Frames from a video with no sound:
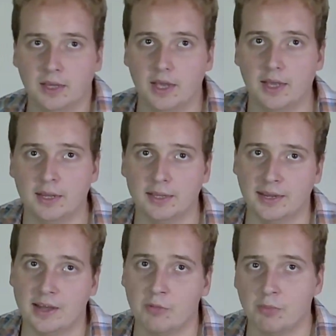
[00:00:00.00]
at
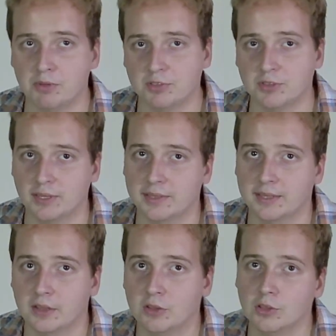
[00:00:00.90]
how a person like
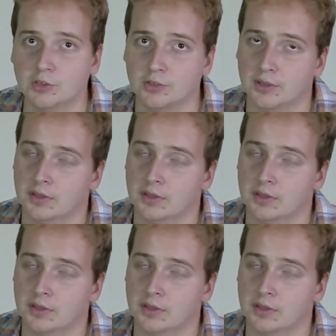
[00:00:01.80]
that looks.